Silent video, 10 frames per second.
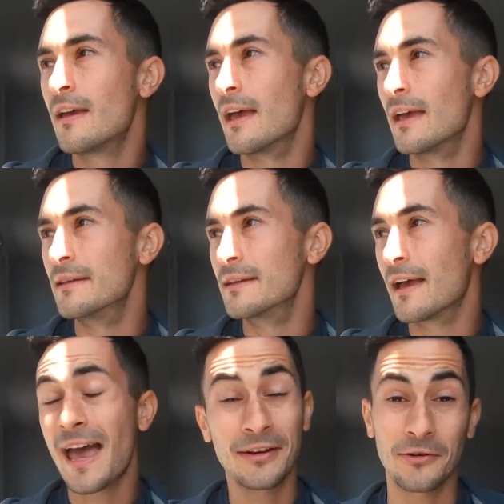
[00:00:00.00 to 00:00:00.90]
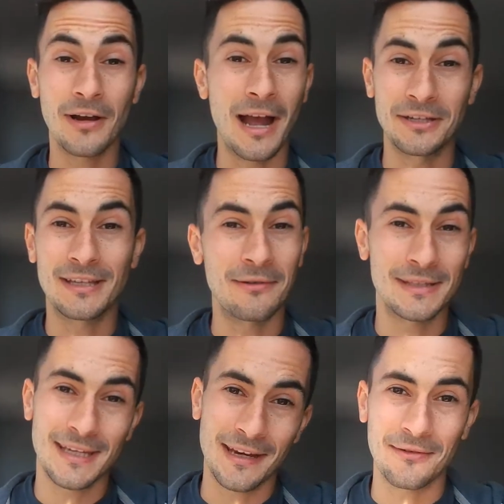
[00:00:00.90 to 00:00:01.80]
And had a garage. That
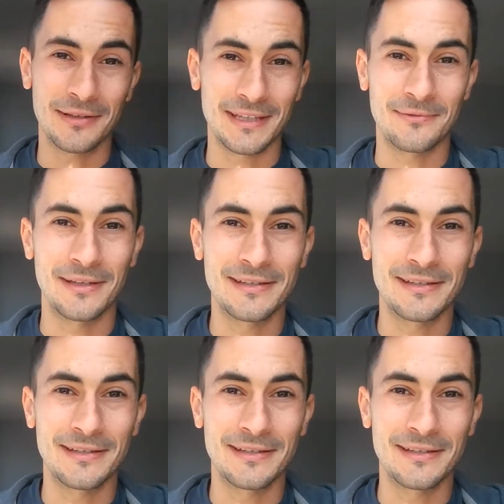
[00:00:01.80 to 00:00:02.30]
was the kicker with this one.